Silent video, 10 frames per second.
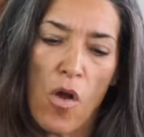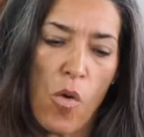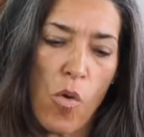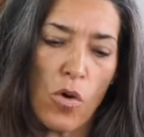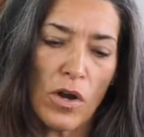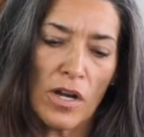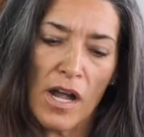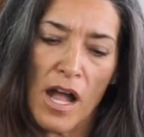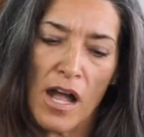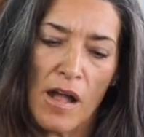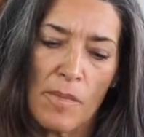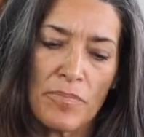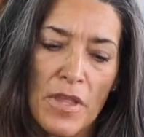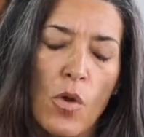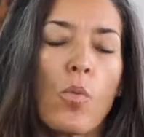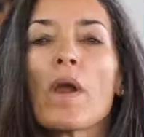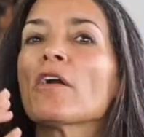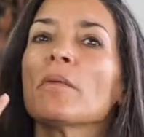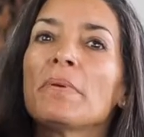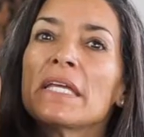Or um,
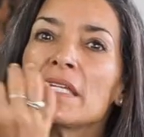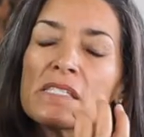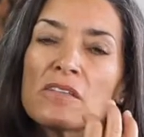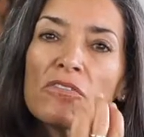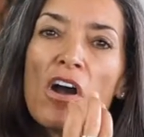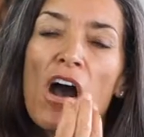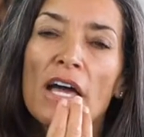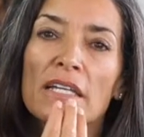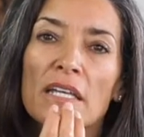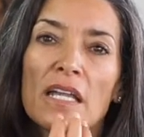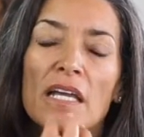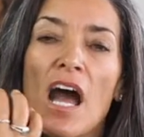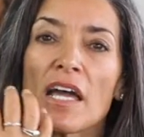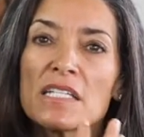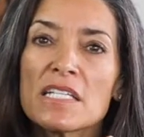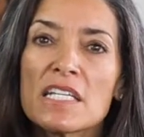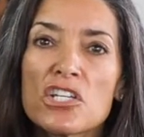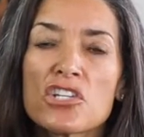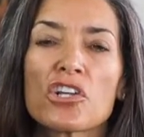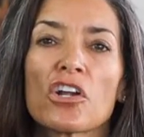wear a piece of cotton, a cotton
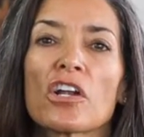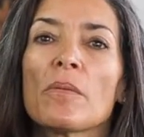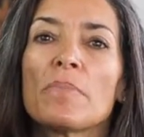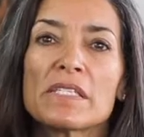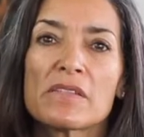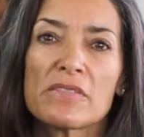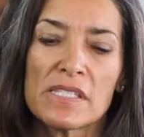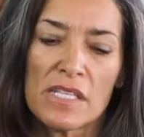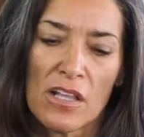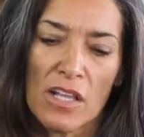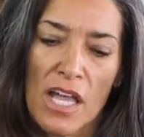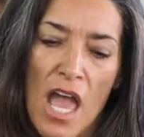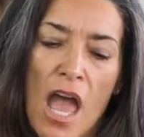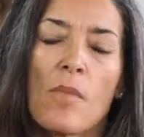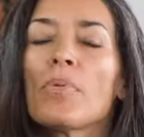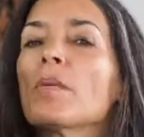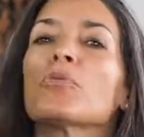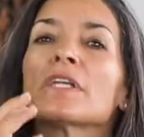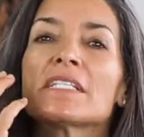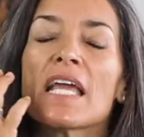t-shirt, a piece of silk, but
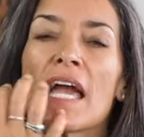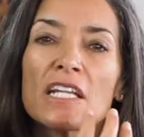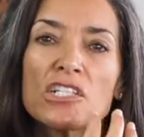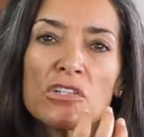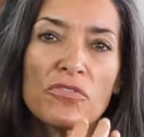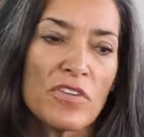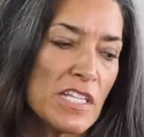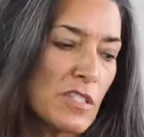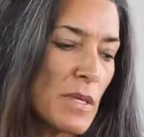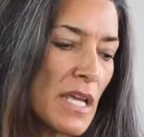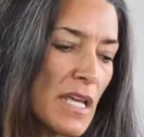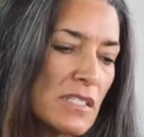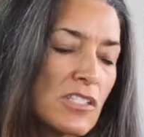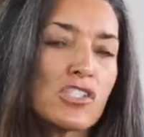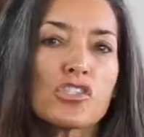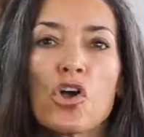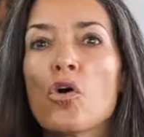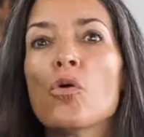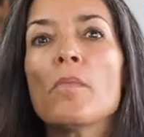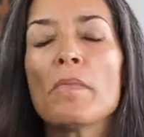protect your face, because
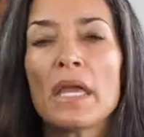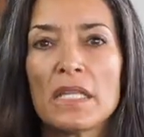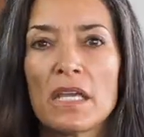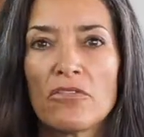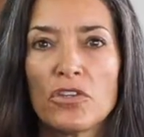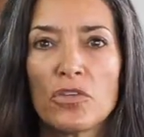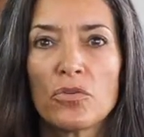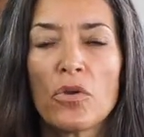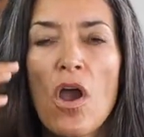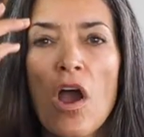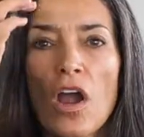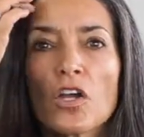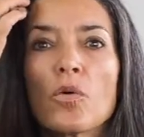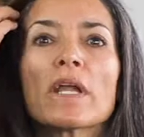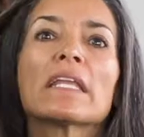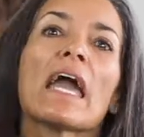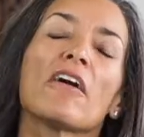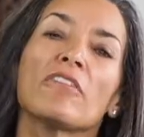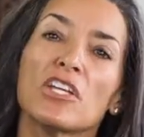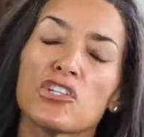so many of you are going to
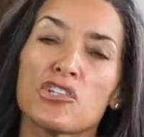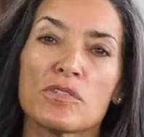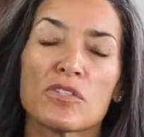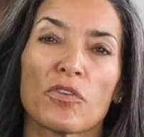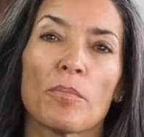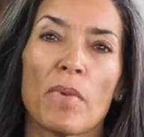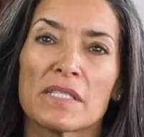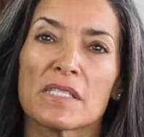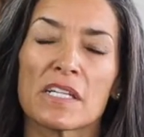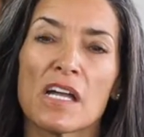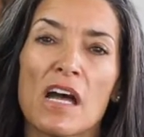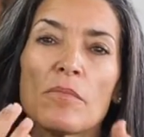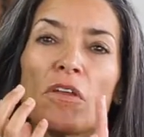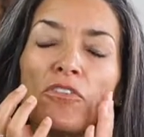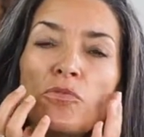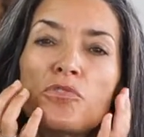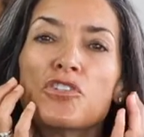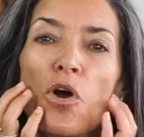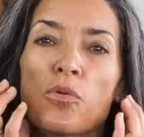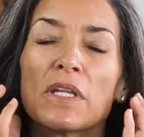have issues for months to come if you
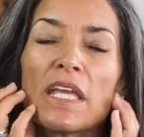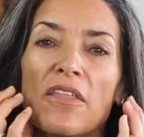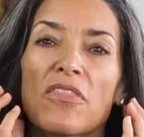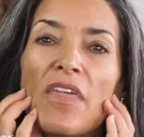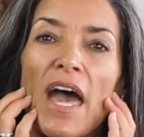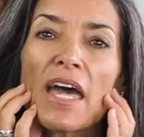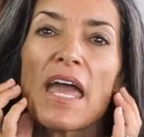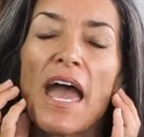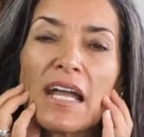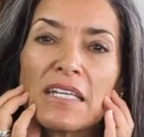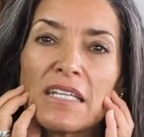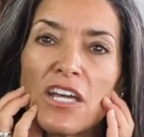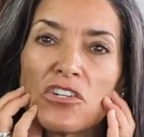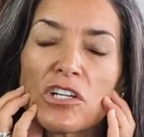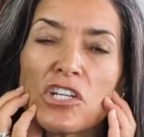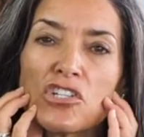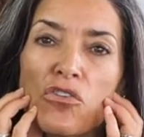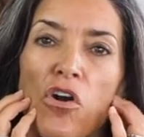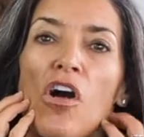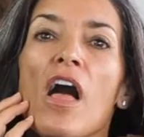don't get that acne under
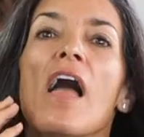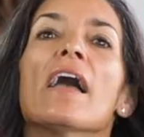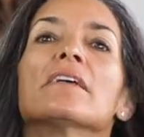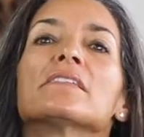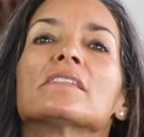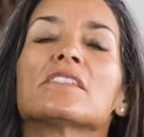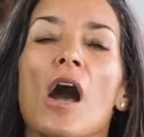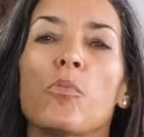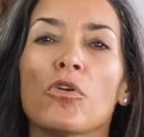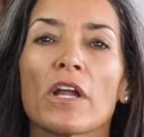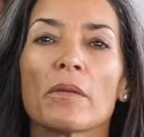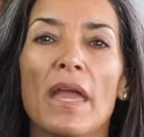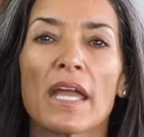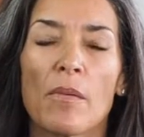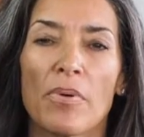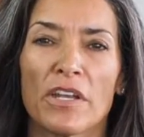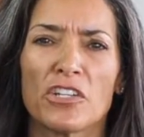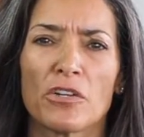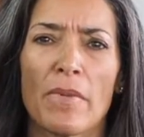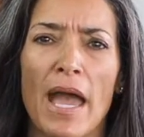control. Stop wearing makeup under
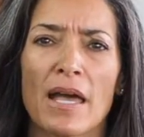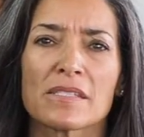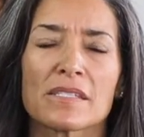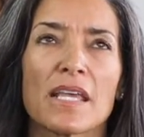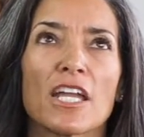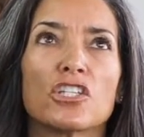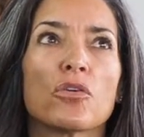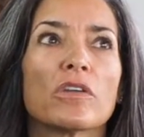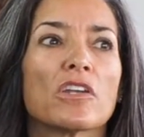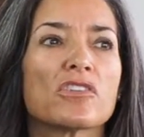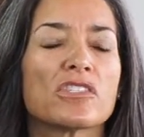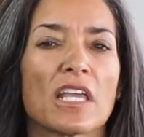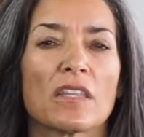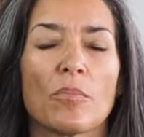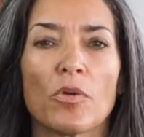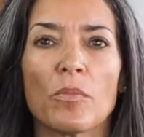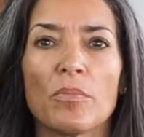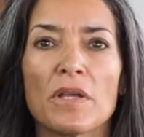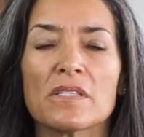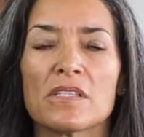your masks. I don't understand the
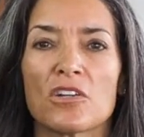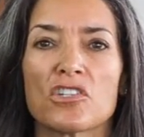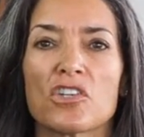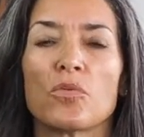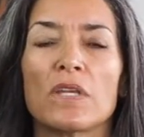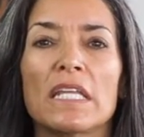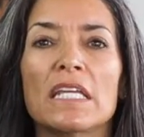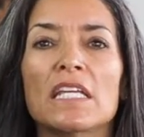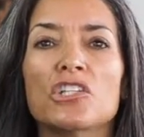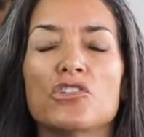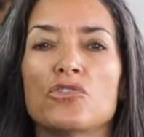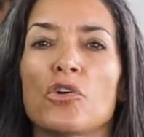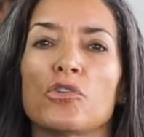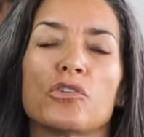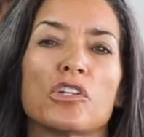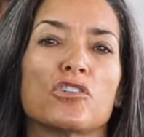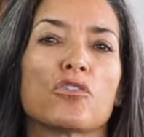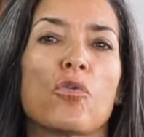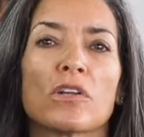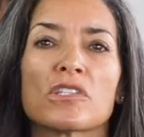purpose. There's no need. You know you can do
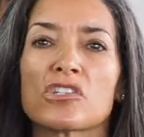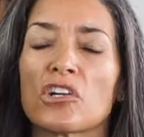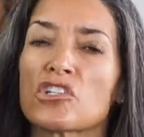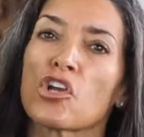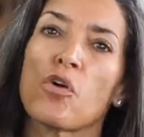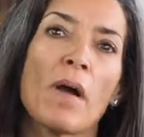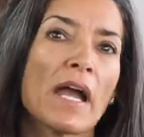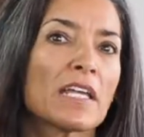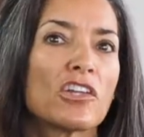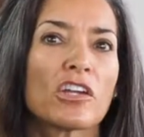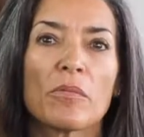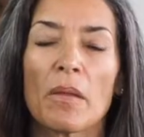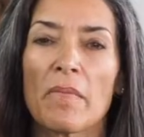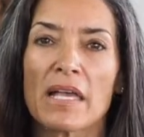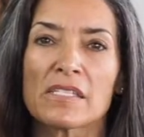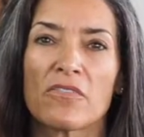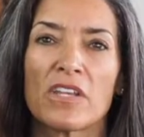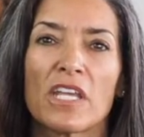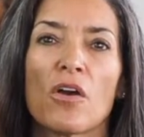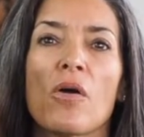cornstarch. Go back and look at my mask
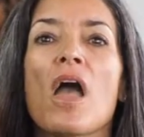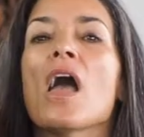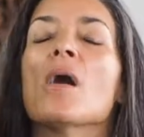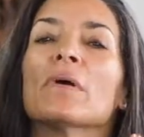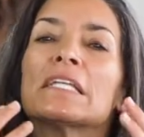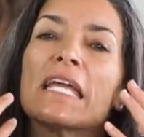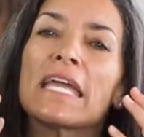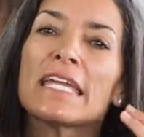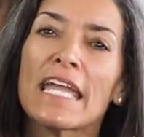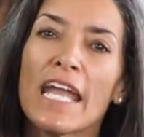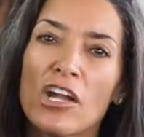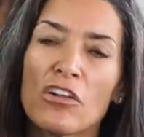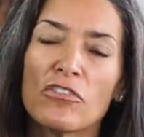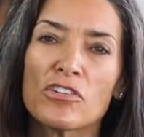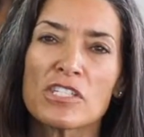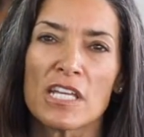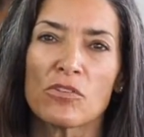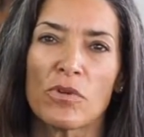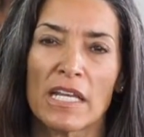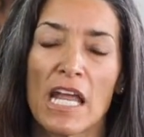video. But take care of your skin
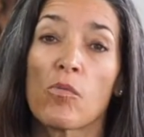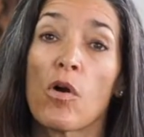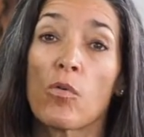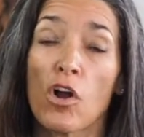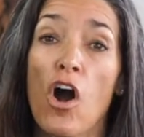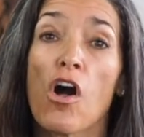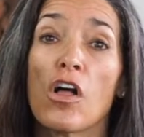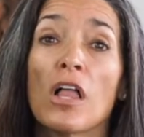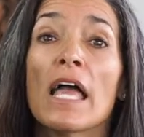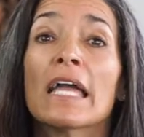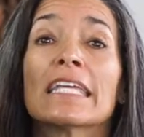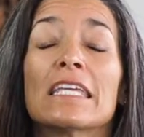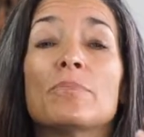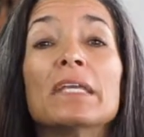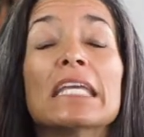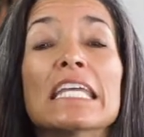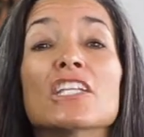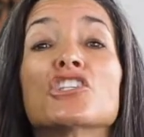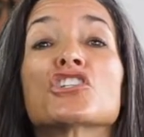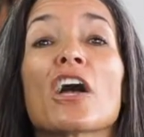right now while we're all keeping
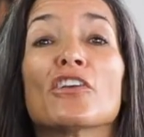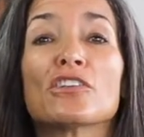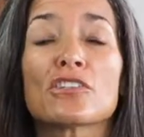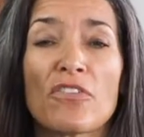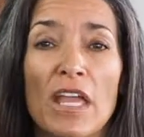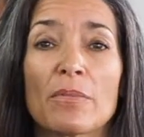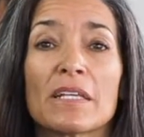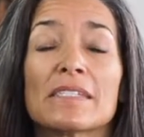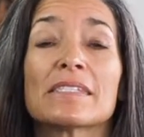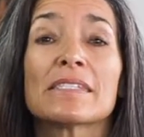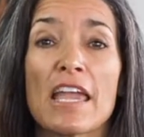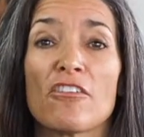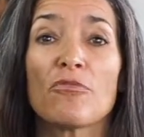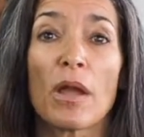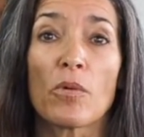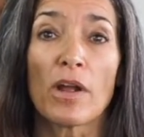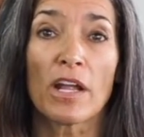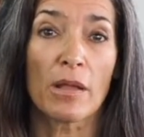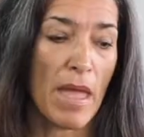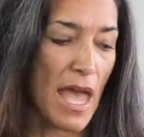each other's families safe by
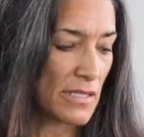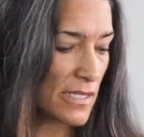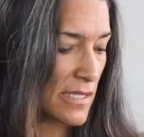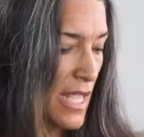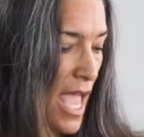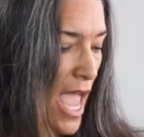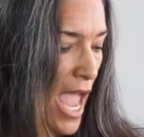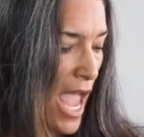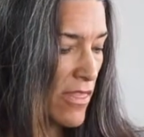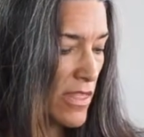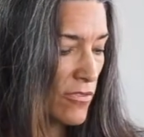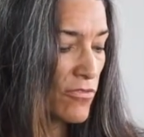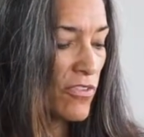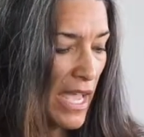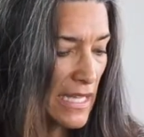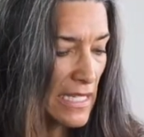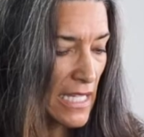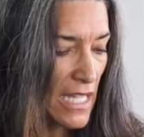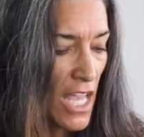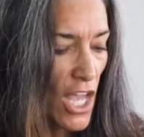wearing masks. And then
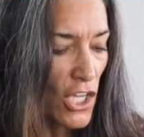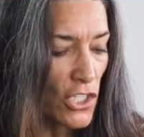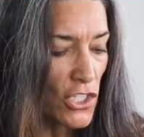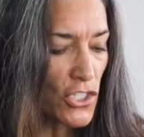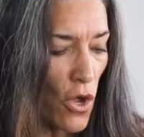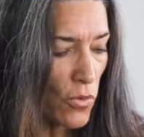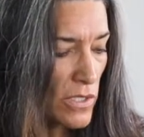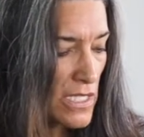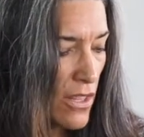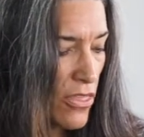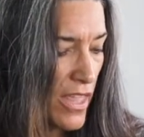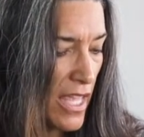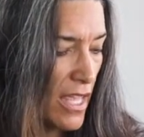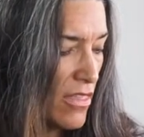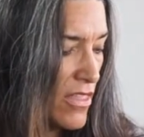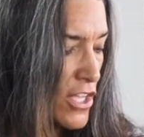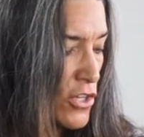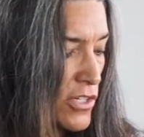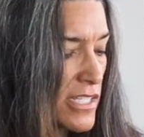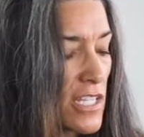finally, Don't think that
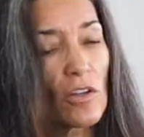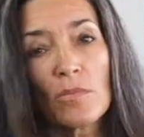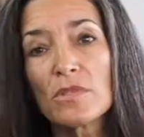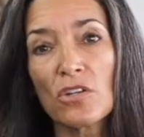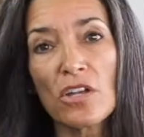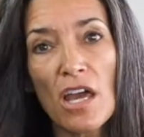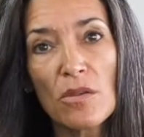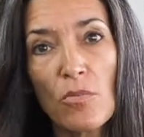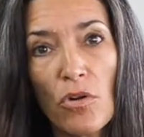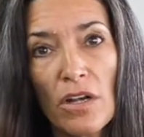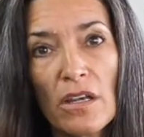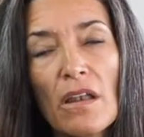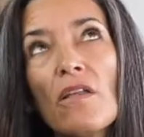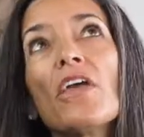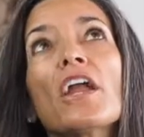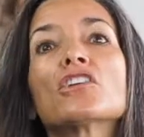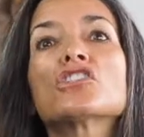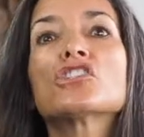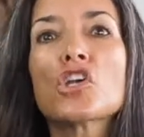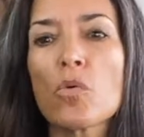your serums are not important. They are
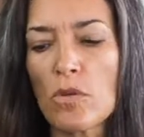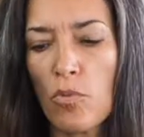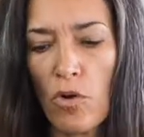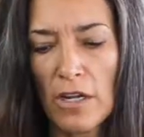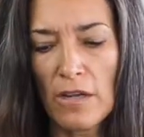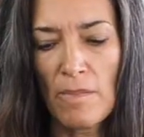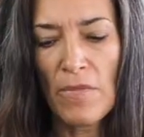so important.